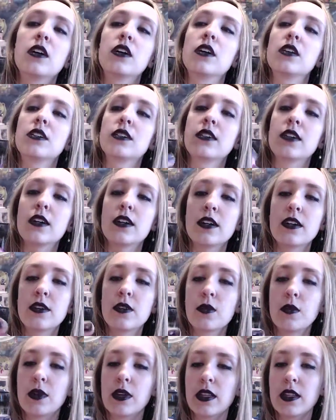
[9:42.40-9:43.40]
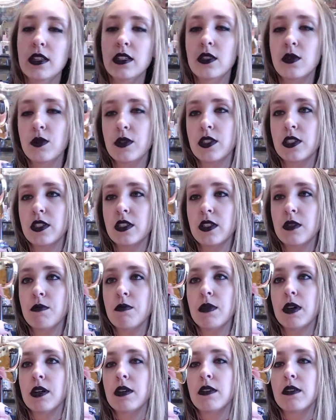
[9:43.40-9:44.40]
So one of these switches the
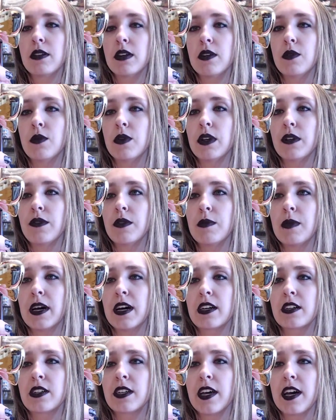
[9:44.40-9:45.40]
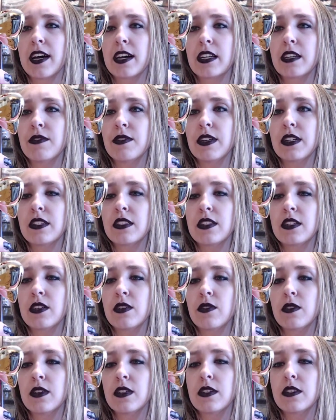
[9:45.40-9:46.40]
mode, and one of them actually activates the
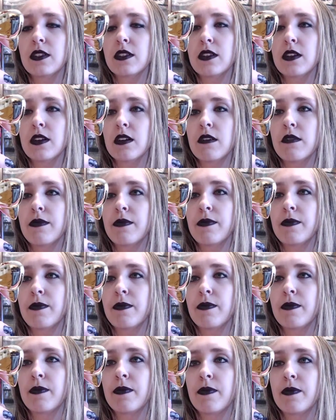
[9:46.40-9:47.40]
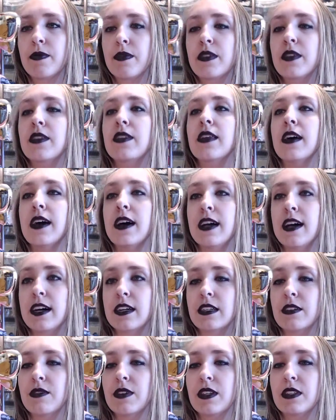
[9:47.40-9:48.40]
noise. So that
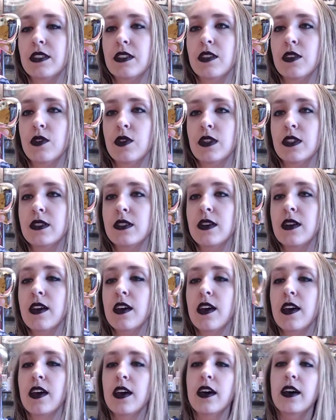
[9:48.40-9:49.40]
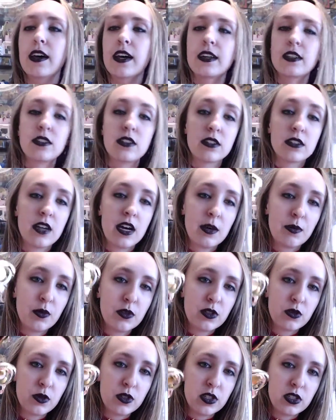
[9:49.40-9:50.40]
activates the noise. Okay, so the top one
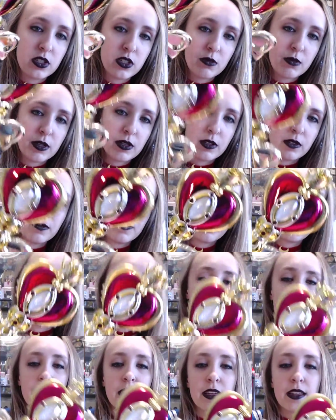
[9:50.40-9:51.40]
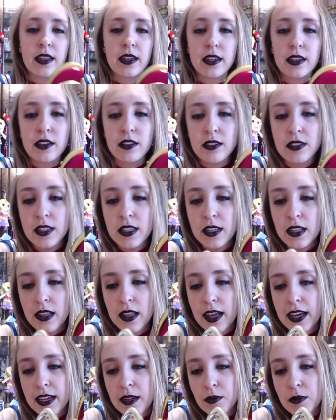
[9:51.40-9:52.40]
switches your mode, and then you'll see the
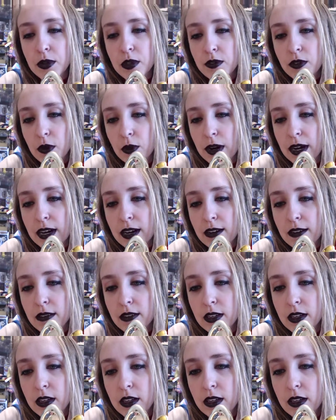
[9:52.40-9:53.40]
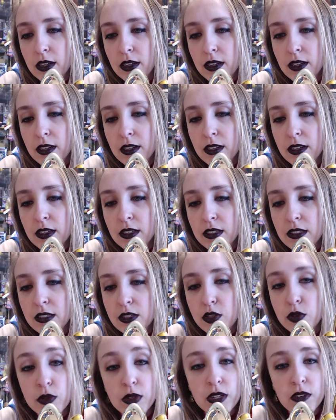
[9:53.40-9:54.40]
light move around
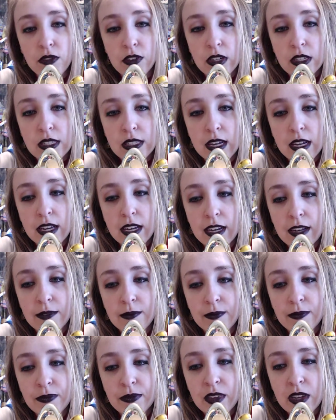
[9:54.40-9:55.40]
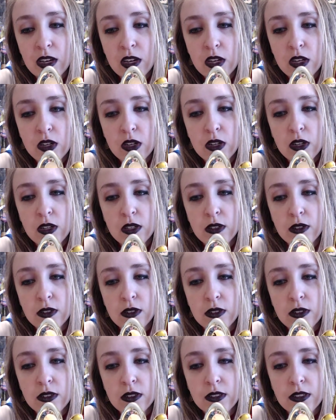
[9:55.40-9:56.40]
to a different setting.
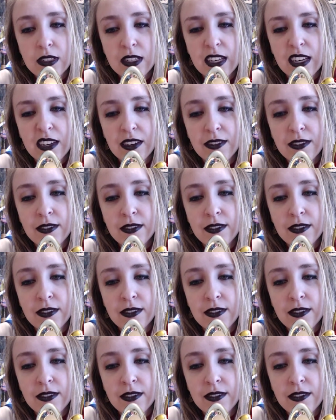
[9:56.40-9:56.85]
See?